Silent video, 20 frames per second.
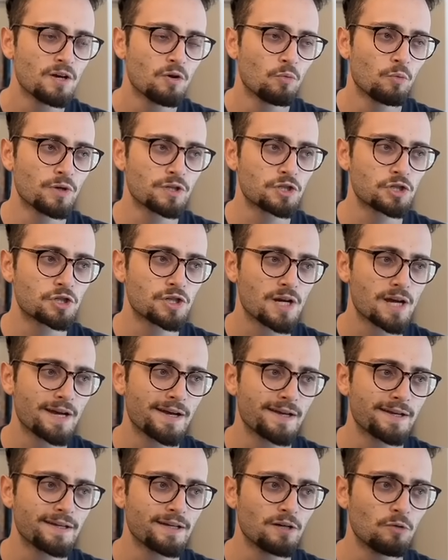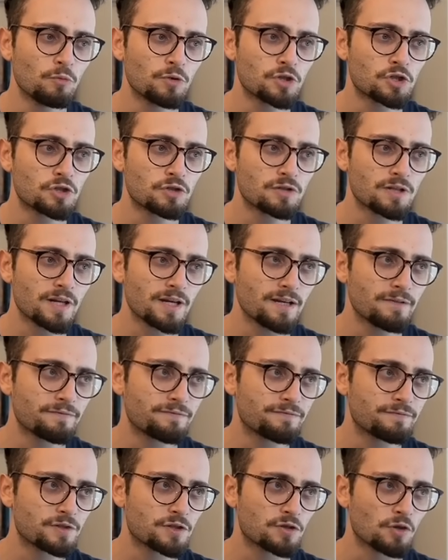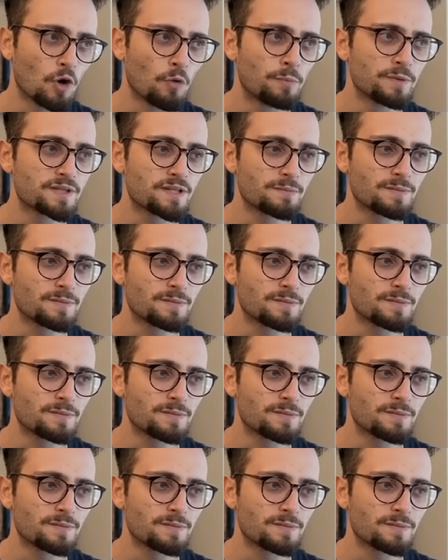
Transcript: which, uh, which kind of just opens